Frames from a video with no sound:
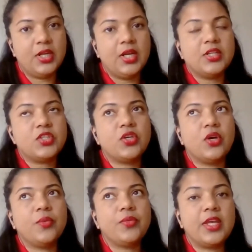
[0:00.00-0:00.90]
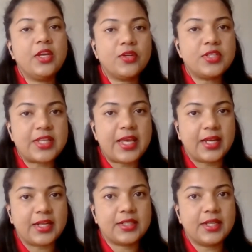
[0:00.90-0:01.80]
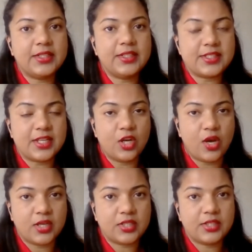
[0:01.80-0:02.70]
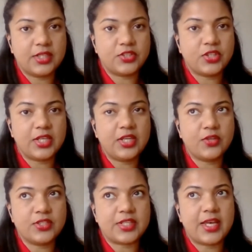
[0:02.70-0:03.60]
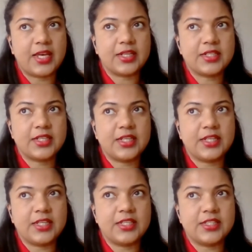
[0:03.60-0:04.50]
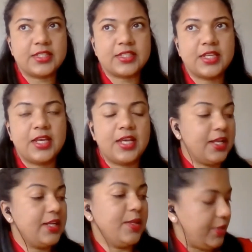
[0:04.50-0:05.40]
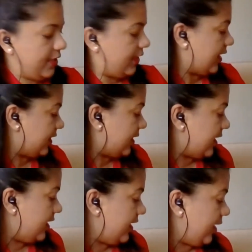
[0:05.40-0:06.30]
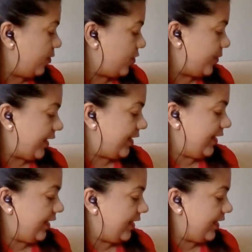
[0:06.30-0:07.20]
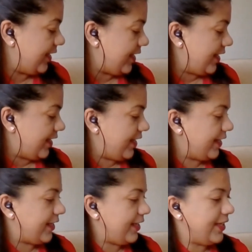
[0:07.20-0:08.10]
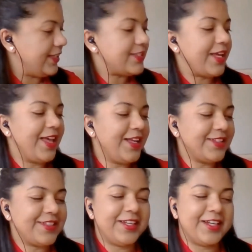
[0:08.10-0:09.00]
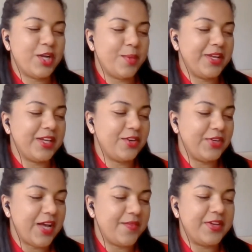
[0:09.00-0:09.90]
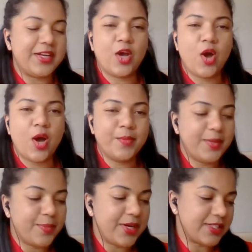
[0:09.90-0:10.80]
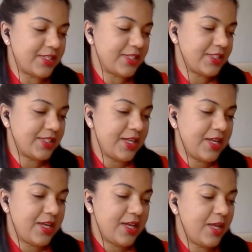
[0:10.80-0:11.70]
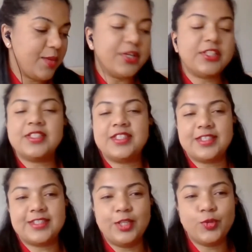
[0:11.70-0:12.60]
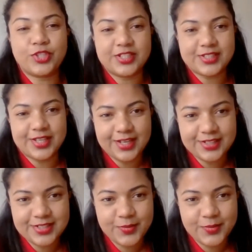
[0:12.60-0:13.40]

So the HEORES Act does a lot. And so the HEORES Act is, let me get that name correctly. It is the Health and Economic Recovery Omnibus Emergency Solutions Act.